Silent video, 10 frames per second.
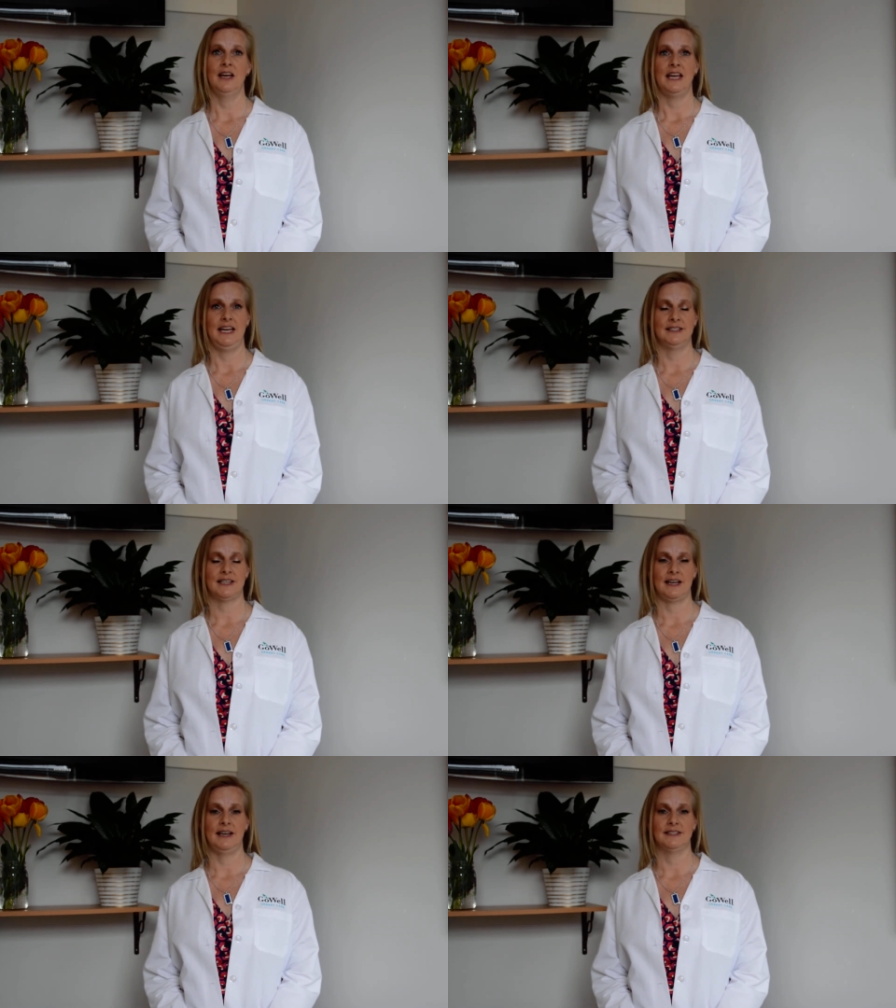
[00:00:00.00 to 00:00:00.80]

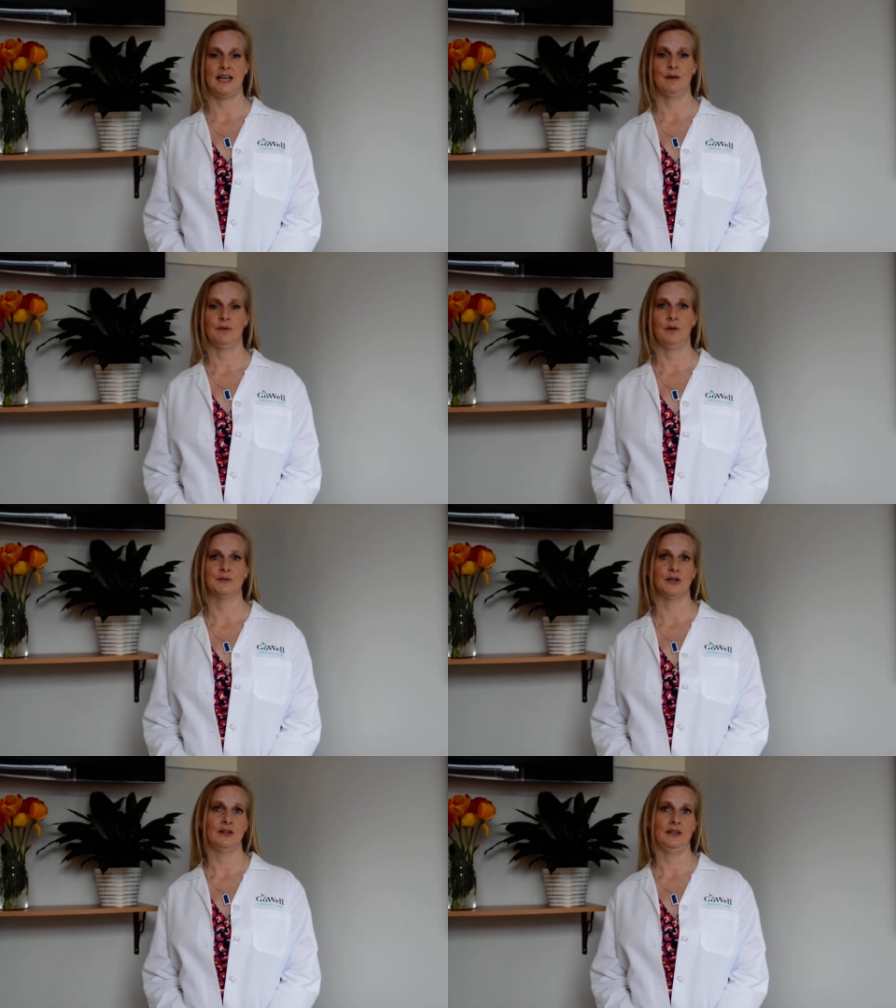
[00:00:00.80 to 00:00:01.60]
Exam rooms
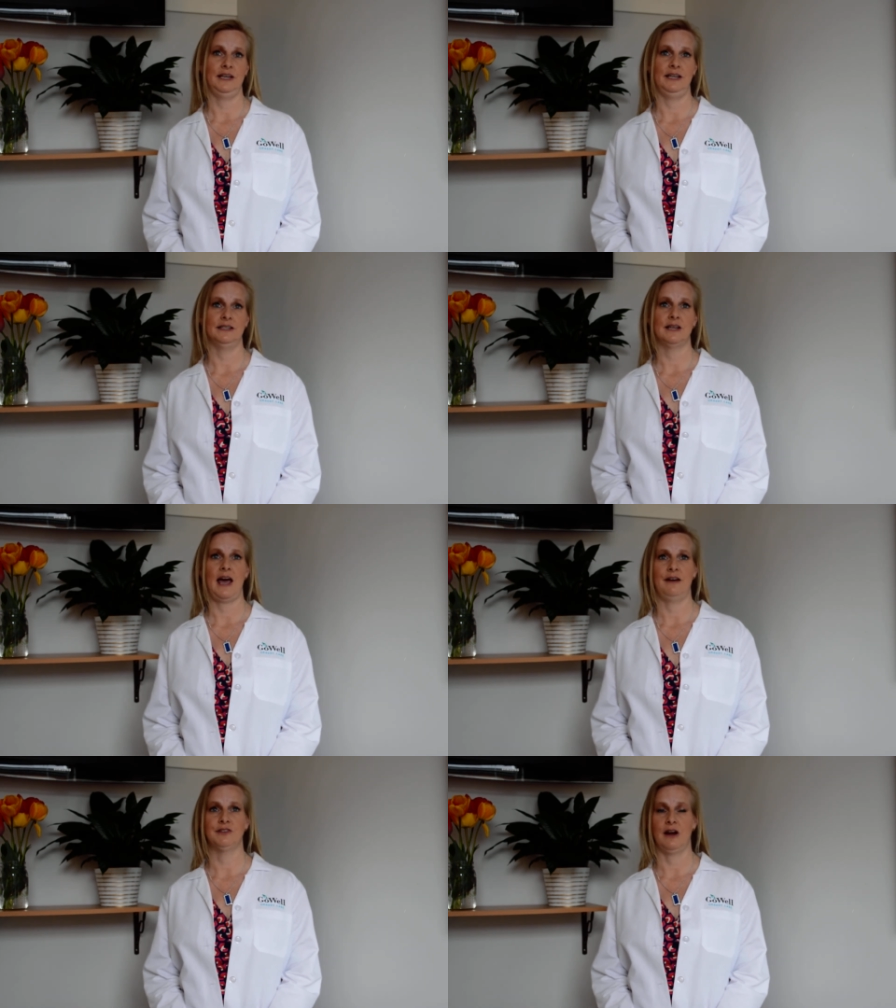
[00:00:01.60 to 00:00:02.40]
are cleaned
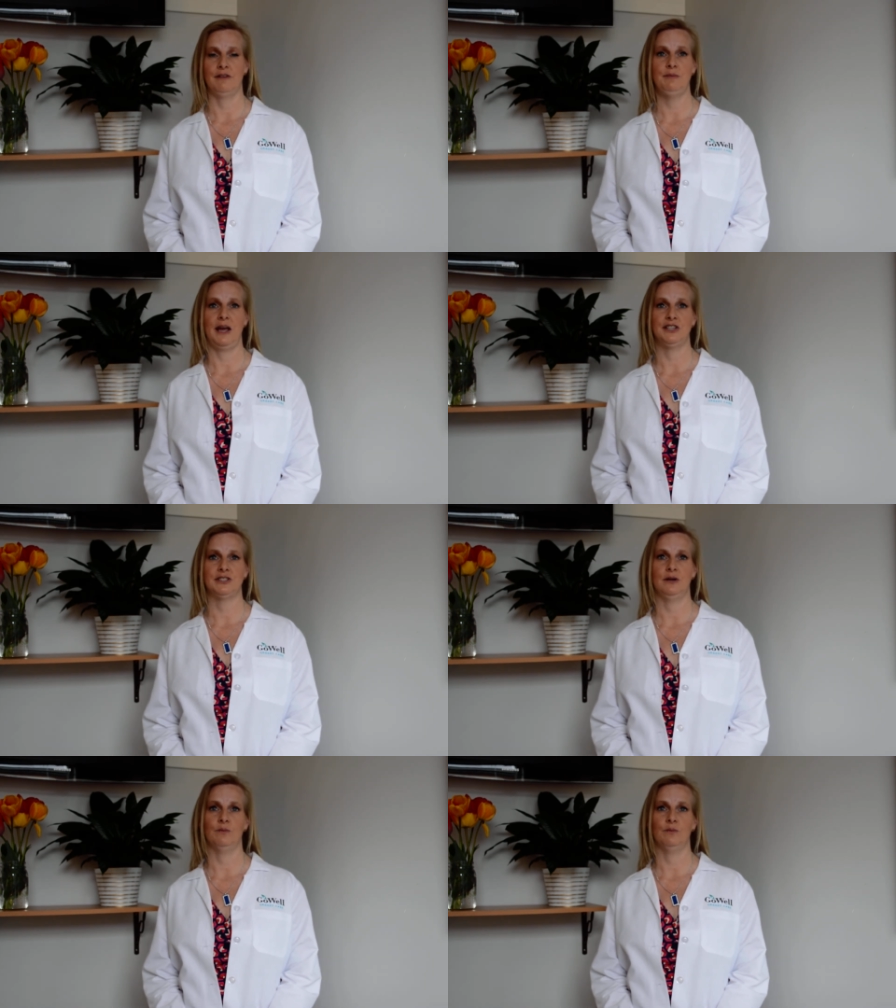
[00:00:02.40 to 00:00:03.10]
after every patient,